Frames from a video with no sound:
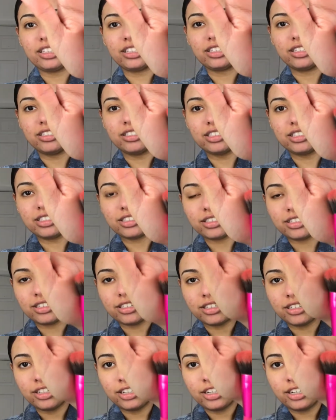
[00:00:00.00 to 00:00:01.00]
this.
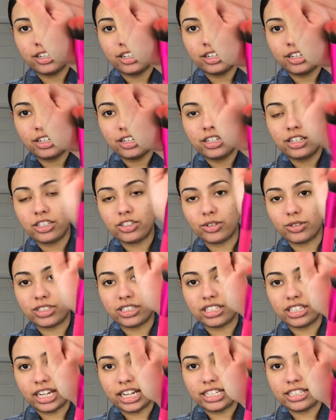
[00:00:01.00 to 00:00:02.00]
So
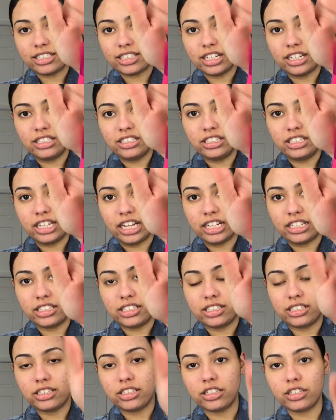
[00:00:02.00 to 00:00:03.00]
it's nice and
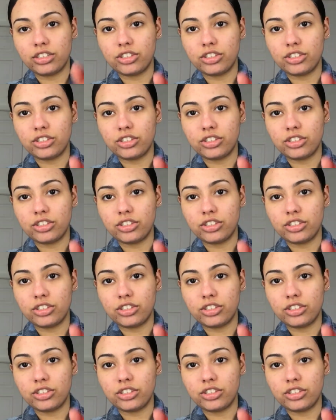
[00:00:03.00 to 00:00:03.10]
dense